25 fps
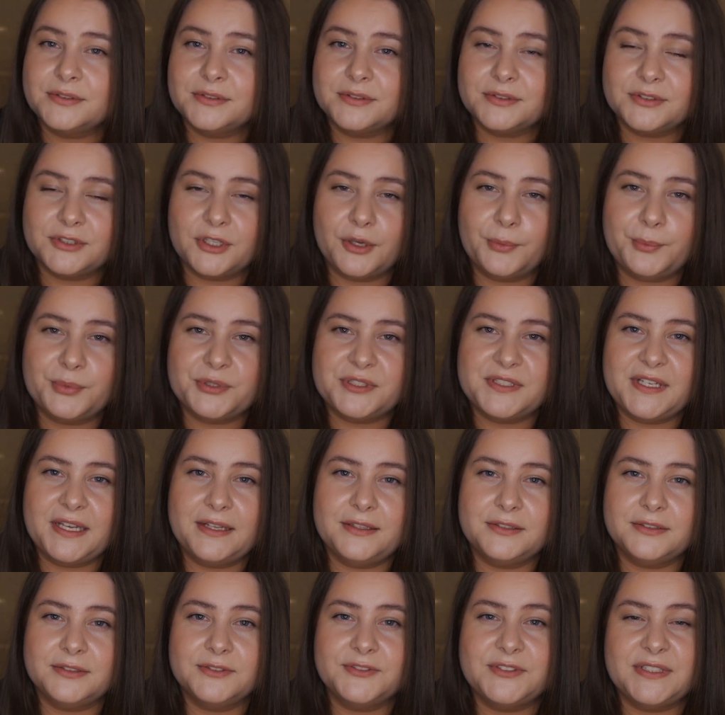Cypre
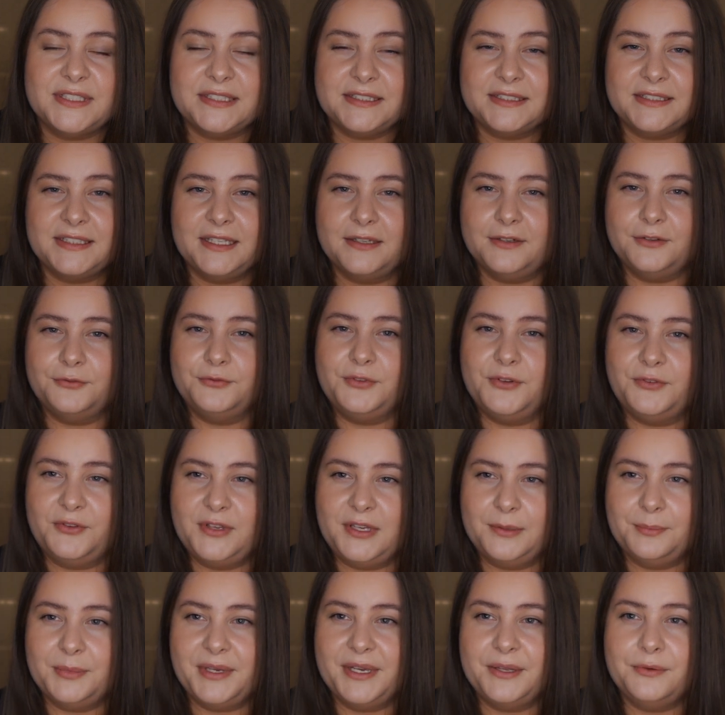sandals instead of the
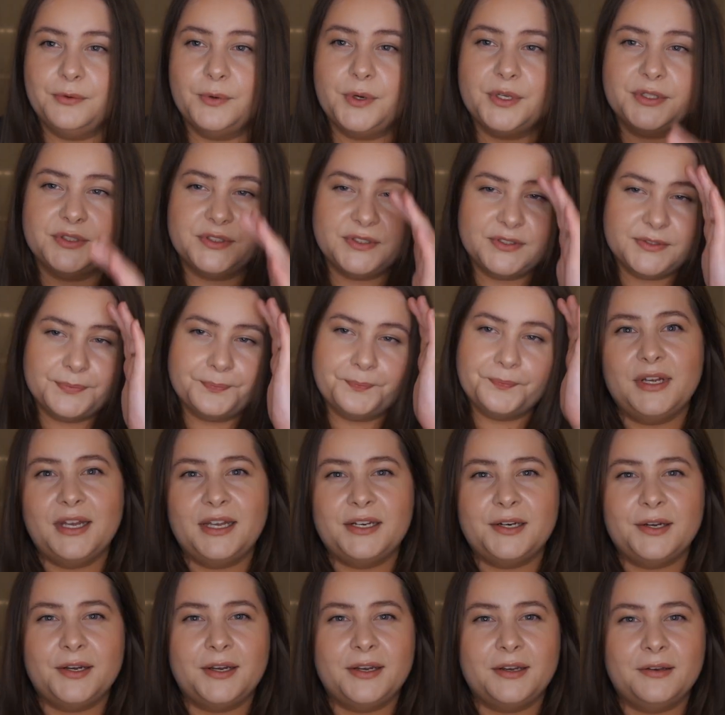female ones.
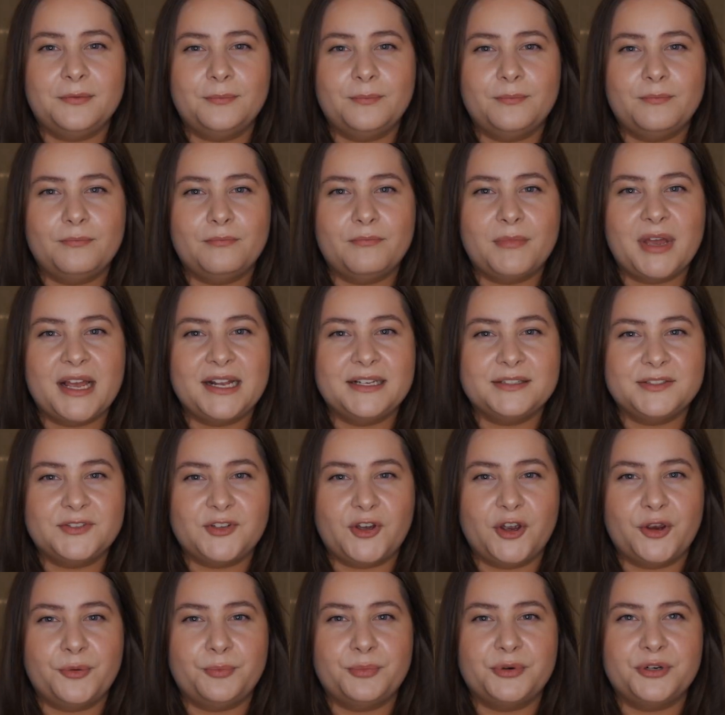And the male
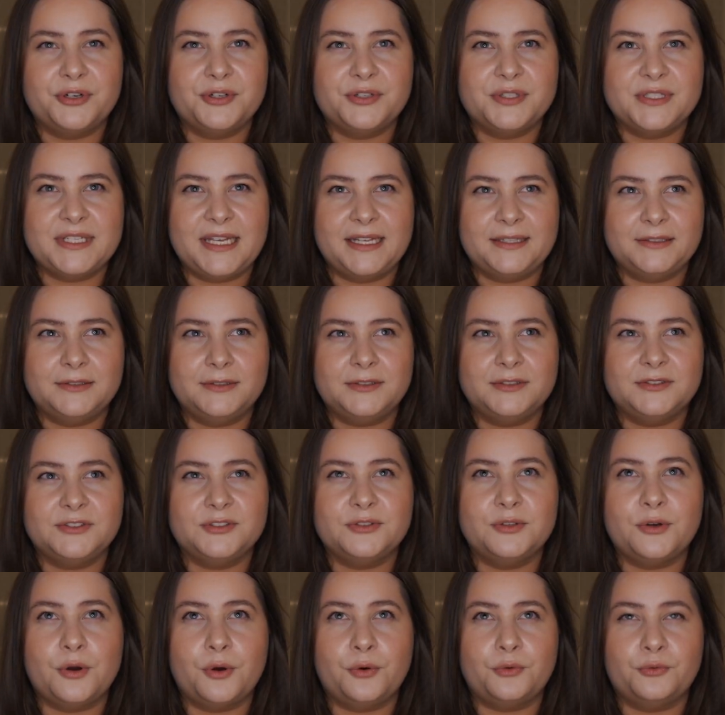Cypre sandals
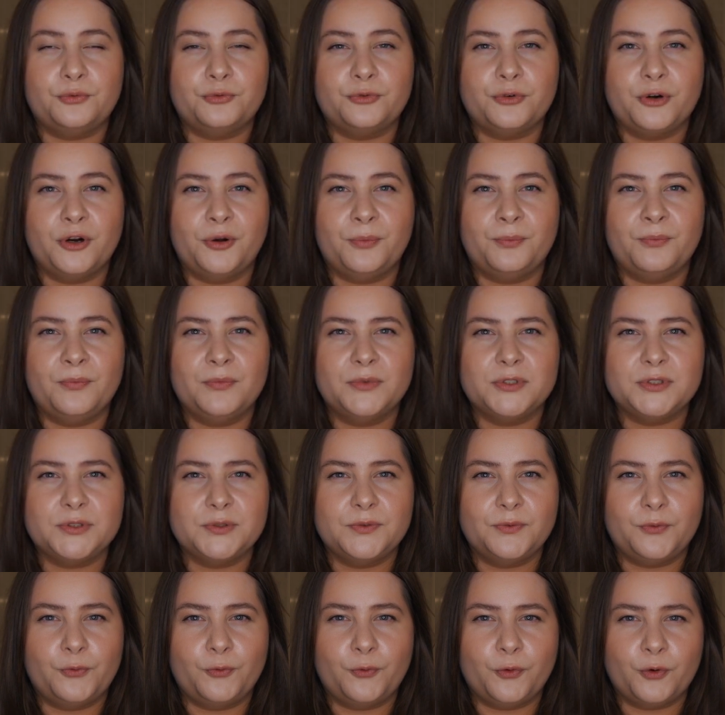go from
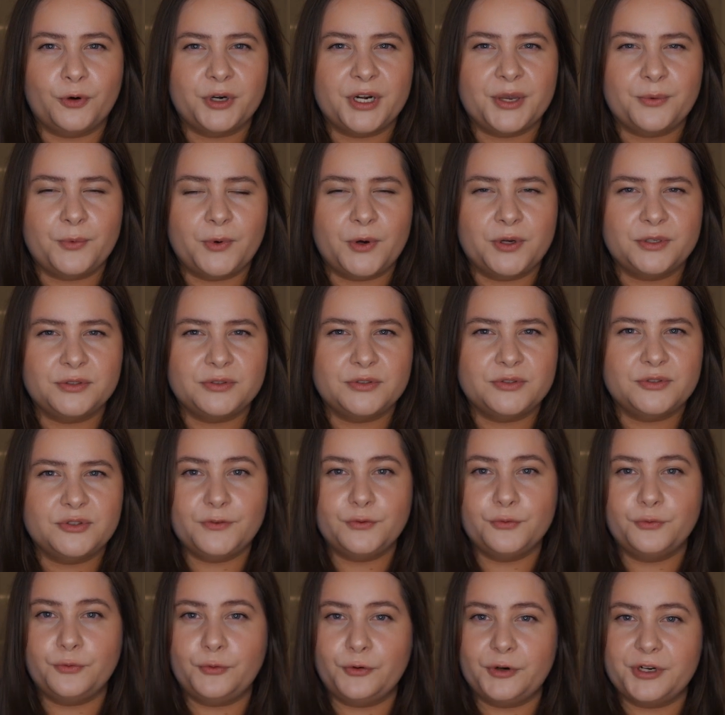41
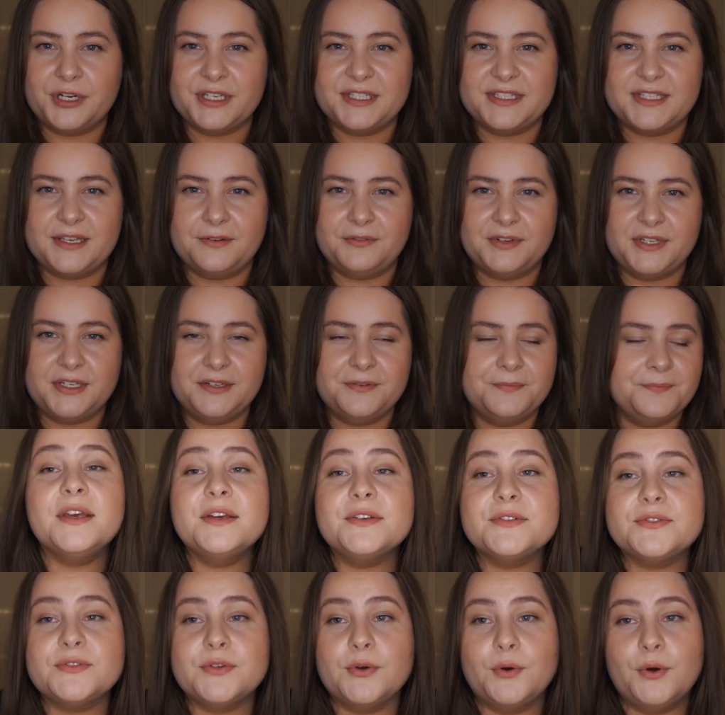to 47.
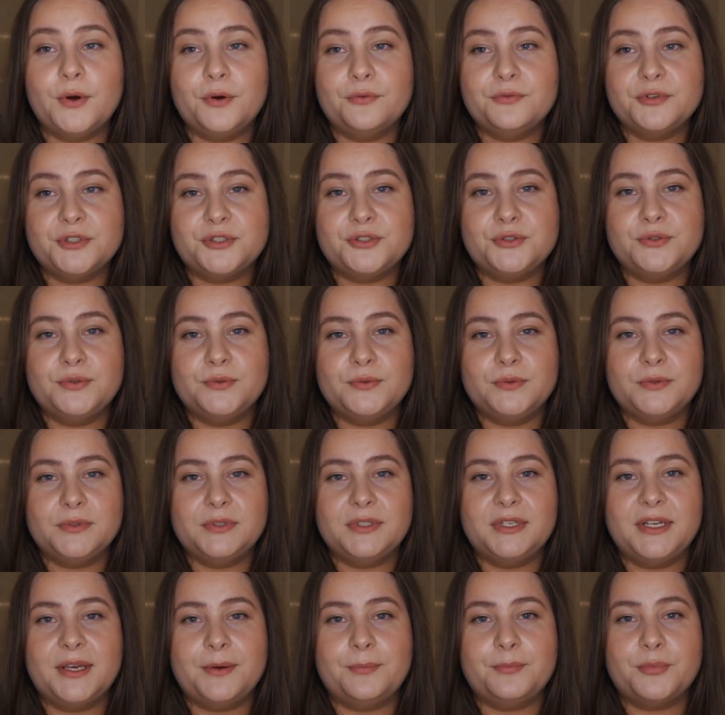So over to
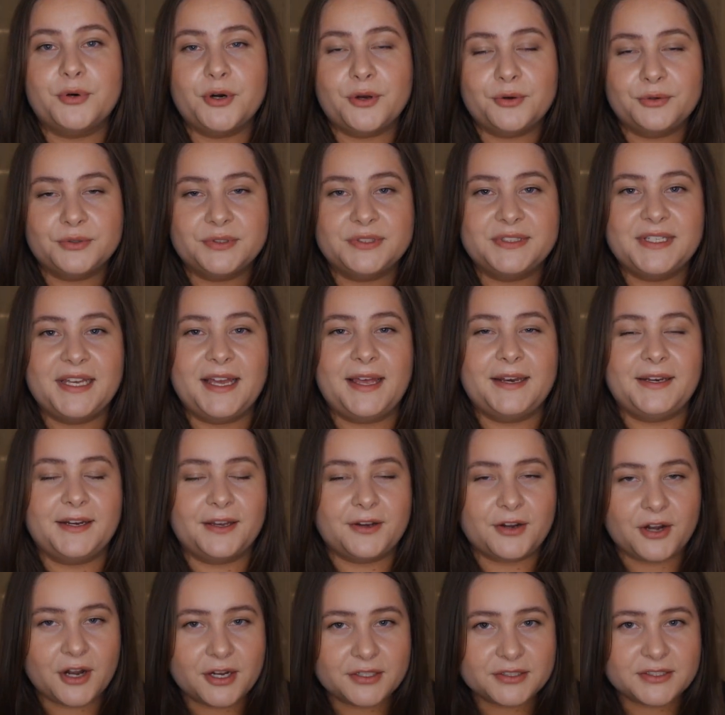the pros and
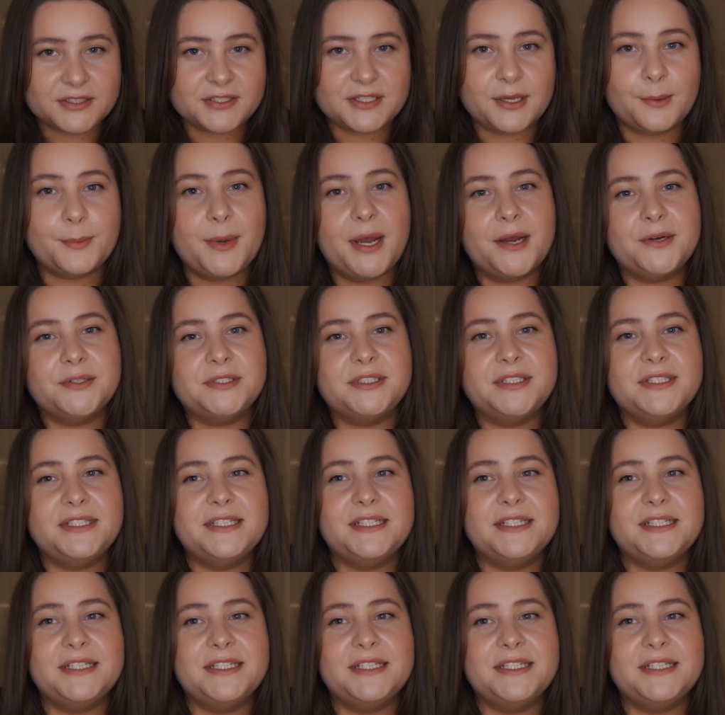the cons about